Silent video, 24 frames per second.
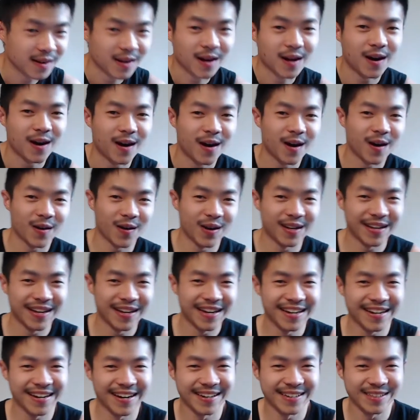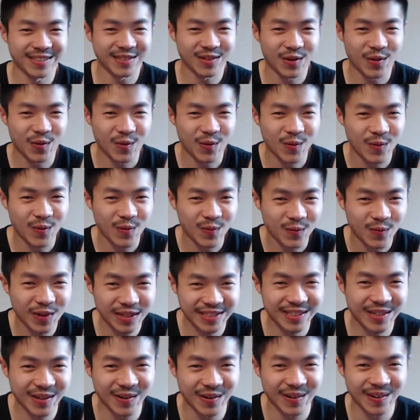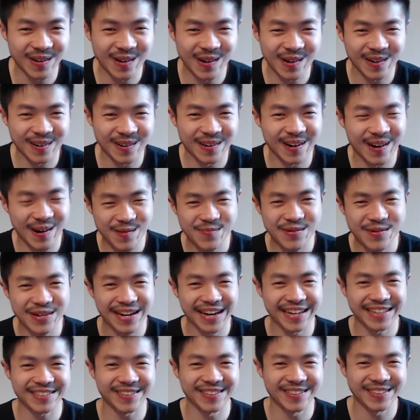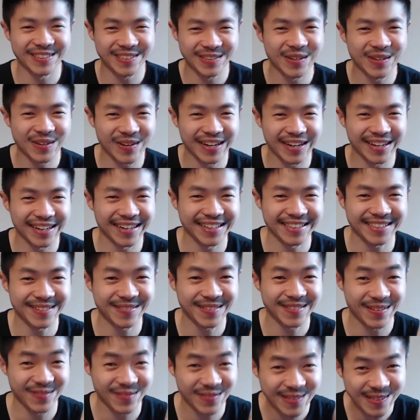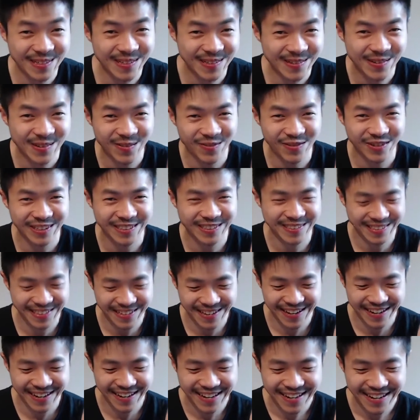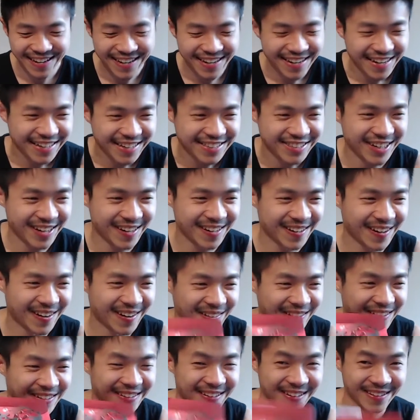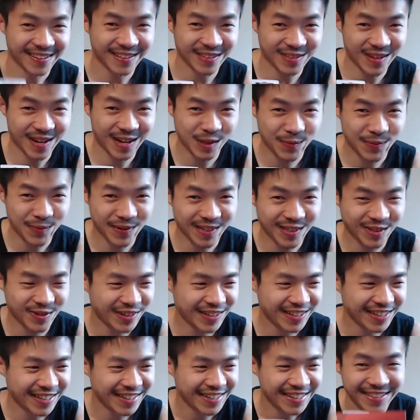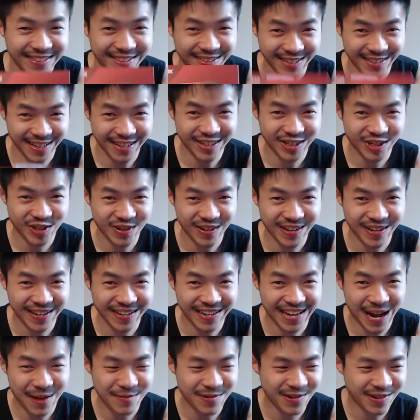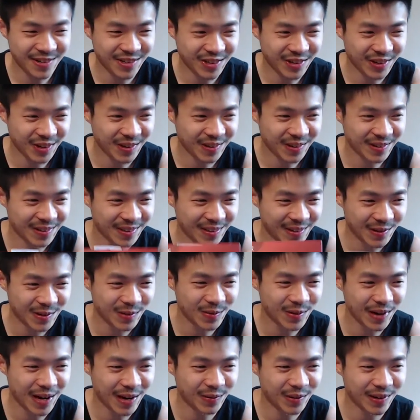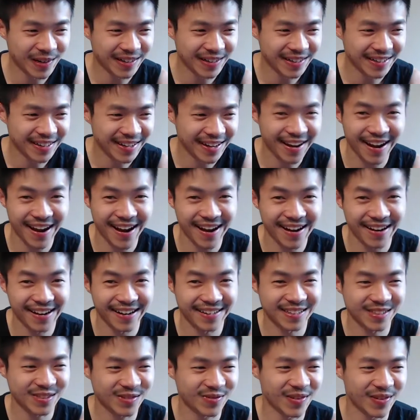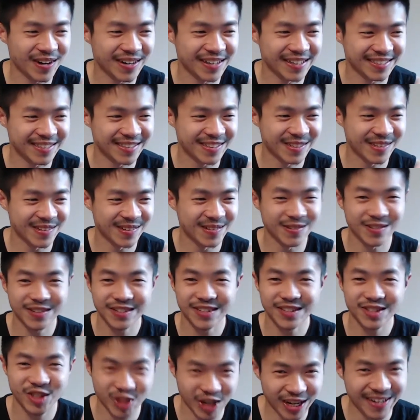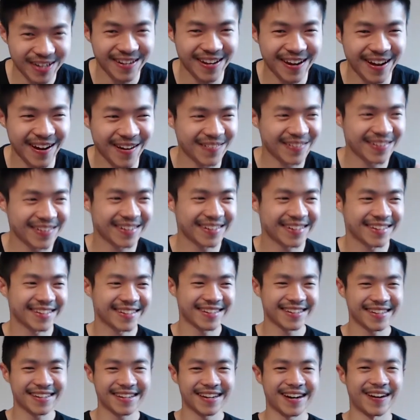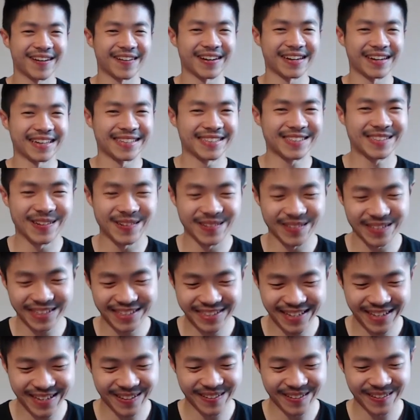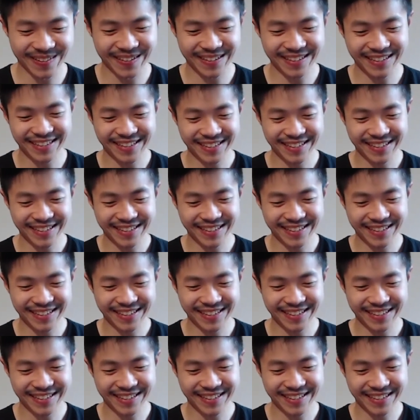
Alright, hey guys, what's going on? Hope you guys are all doing great. I got something really cool for you today. Check it out. Got this Xbox One Daystrike Camo controller, the new red one, and I just wanted to check it out. Alright, so let's take a look.